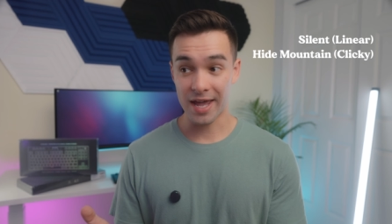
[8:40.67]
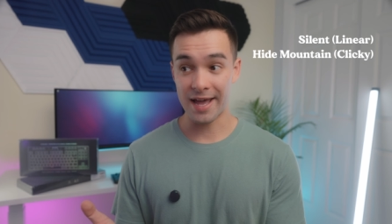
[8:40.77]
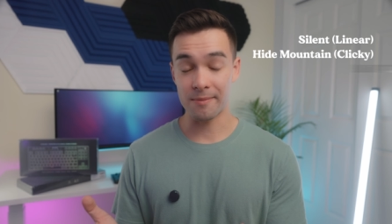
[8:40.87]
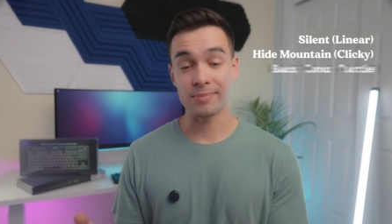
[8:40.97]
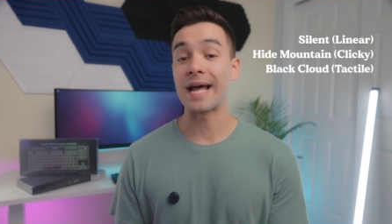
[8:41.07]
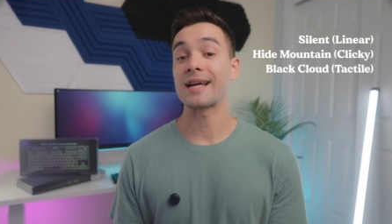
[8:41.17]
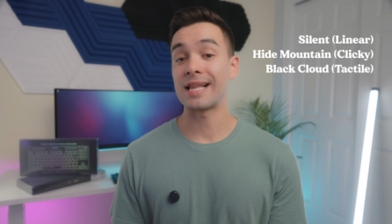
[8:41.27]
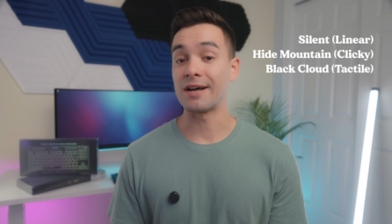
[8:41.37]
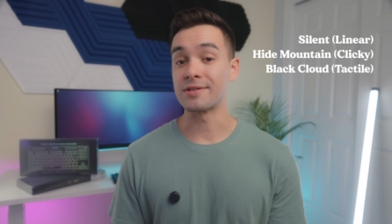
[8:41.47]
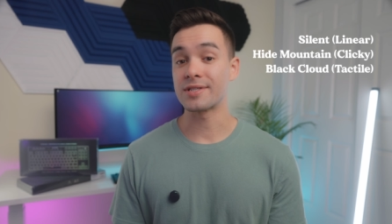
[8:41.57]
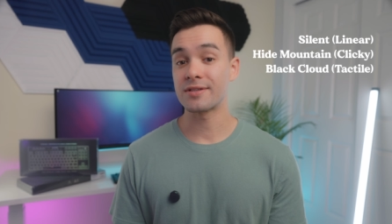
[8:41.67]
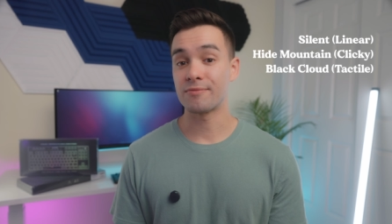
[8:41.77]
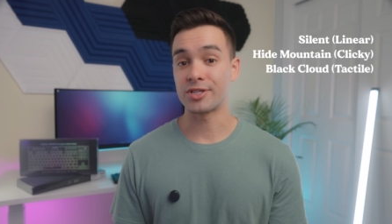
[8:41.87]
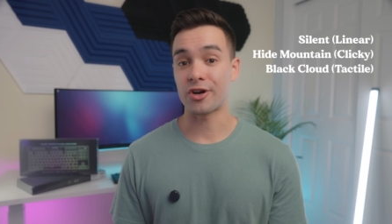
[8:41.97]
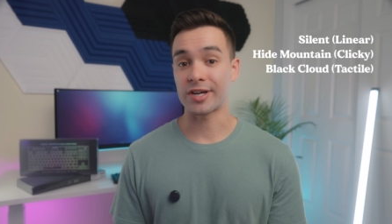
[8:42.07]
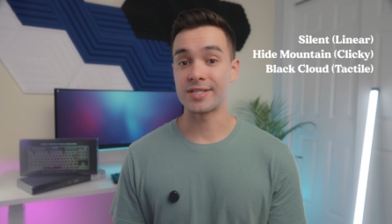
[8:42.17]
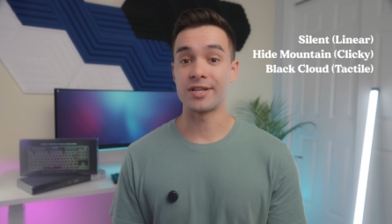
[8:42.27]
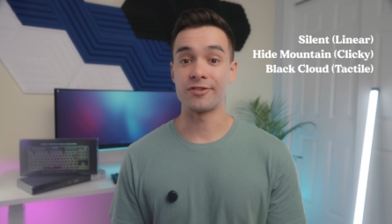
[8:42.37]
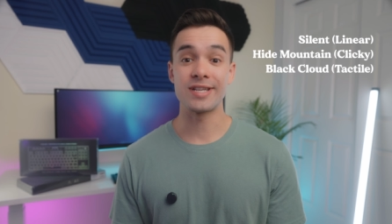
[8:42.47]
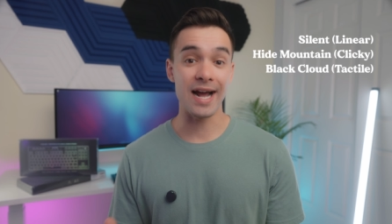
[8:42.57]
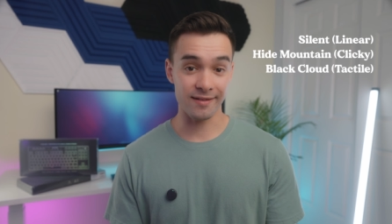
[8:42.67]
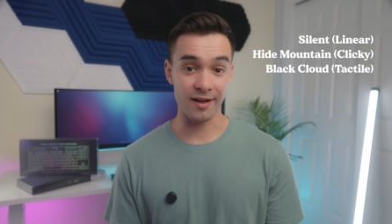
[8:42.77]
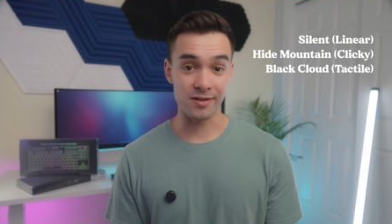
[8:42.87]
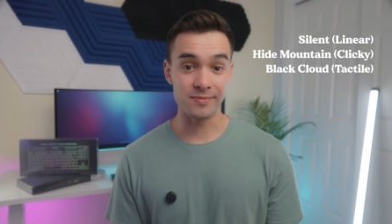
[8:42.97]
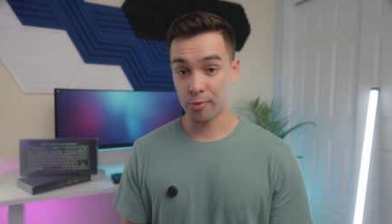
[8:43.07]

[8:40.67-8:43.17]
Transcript: and black clouds, which are considered tactile.